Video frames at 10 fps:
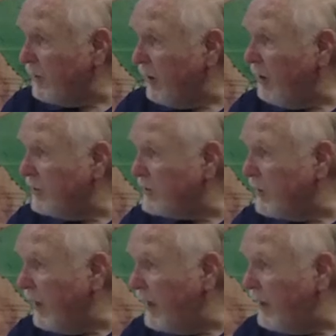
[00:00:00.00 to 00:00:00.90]
our hearts and
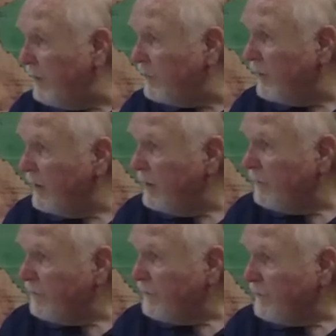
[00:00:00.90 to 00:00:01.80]
lives,
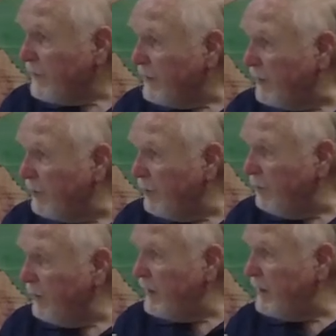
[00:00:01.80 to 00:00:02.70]
that
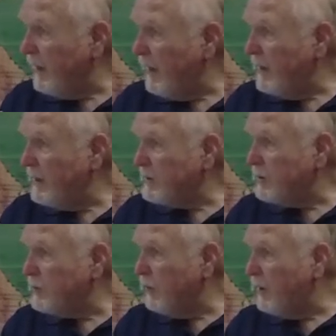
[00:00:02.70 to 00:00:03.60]
when we die, it
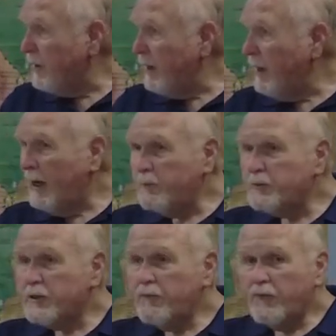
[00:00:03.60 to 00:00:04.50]
says what?
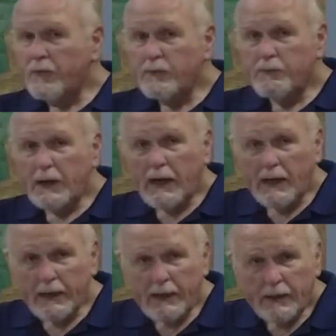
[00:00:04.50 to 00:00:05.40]
Absent from the
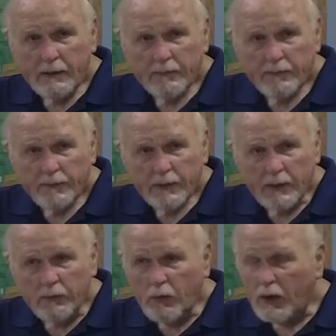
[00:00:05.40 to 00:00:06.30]
body,
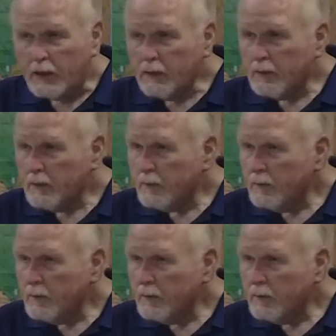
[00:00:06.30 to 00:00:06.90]
and what?